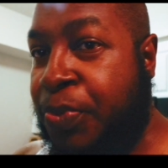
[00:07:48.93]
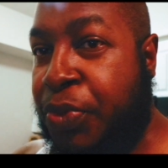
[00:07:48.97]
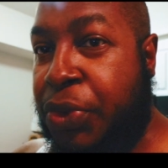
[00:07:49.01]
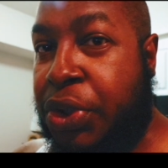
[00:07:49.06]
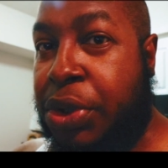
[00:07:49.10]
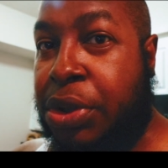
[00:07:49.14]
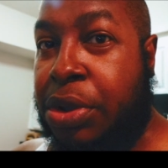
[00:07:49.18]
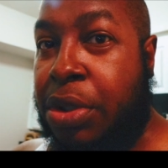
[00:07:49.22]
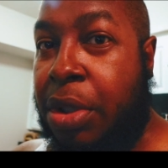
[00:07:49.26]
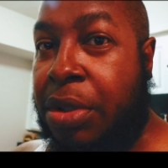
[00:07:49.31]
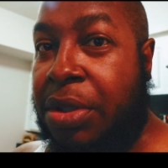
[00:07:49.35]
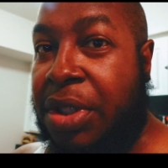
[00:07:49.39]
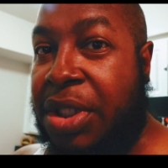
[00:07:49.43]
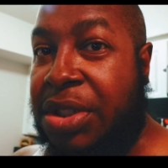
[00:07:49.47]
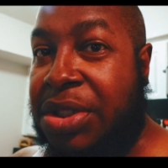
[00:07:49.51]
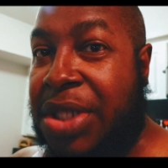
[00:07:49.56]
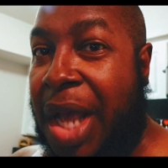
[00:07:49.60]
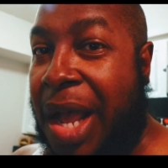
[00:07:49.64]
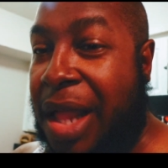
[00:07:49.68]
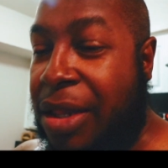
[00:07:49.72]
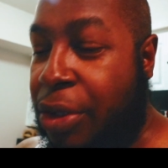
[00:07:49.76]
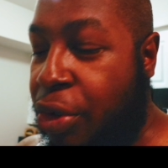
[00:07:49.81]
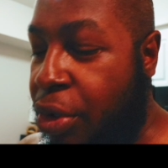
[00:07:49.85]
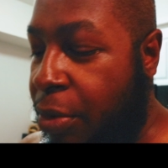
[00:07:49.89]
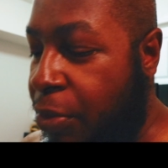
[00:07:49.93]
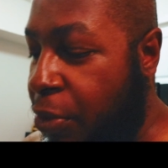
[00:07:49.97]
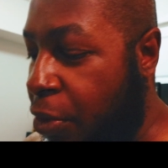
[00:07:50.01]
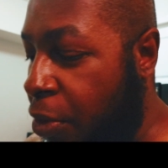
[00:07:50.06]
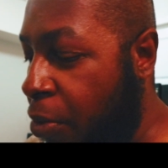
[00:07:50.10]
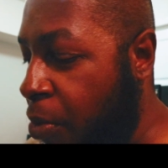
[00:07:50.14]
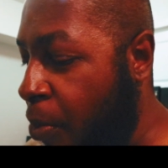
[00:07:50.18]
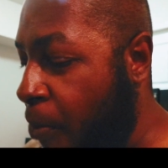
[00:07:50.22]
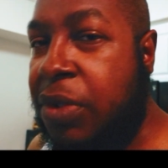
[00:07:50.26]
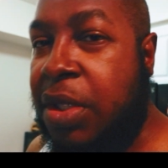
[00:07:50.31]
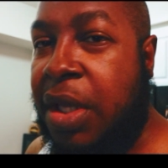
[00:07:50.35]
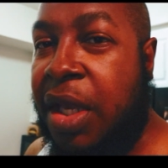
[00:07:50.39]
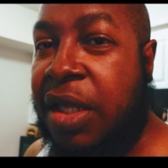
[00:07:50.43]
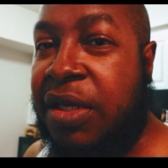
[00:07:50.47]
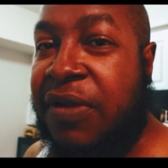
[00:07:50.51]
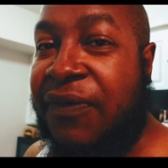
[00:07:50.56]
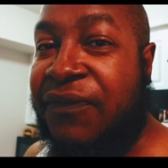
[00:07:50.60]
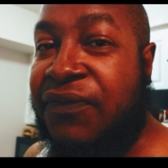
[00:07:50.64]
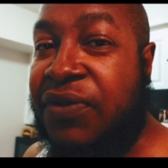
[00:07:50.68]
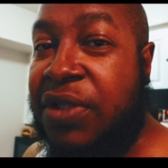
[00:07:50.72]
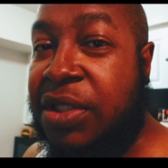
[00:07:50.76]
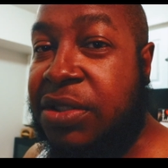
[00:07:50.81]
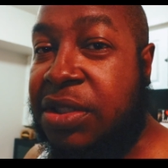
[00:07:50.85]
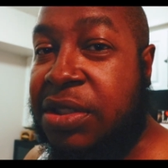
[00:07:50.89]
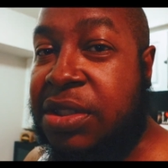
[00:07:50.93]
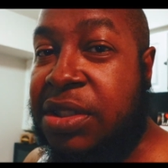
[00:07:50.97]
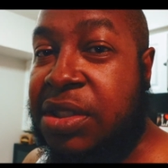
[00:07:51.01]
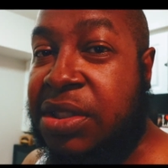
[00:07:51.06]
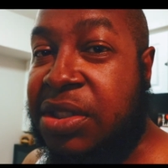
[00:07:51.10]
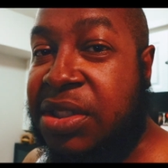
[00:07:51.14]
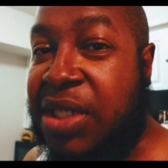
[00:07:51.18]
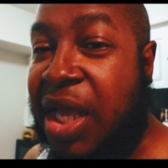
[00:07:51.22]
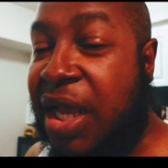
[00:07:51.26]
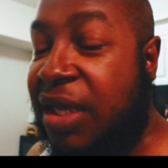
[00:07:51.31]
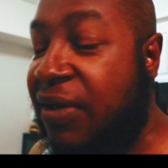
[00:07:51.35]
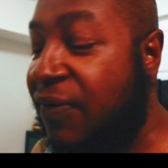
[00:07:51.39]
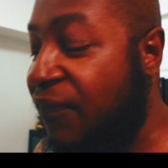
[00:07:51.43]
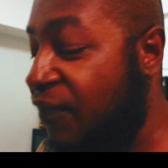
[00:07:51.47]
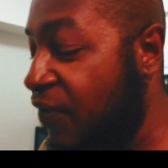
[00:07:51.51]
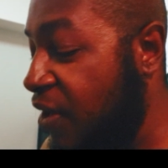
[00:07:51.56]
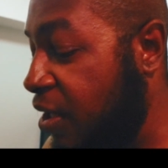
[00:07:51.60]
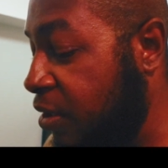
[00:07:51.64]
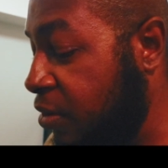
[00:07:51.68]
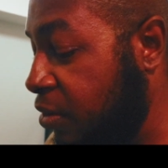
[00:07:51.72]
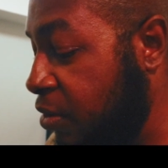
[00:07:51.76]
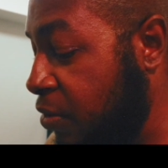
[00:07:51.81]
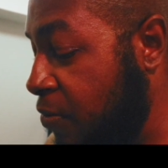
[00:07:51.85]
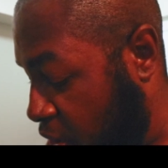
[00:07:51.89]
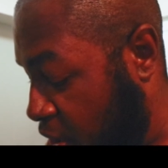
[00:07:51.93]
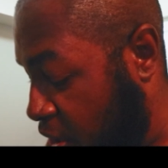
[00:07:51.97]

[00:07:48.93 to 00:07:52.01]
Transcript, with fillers: Certainly tolerable, and if this is a side effect,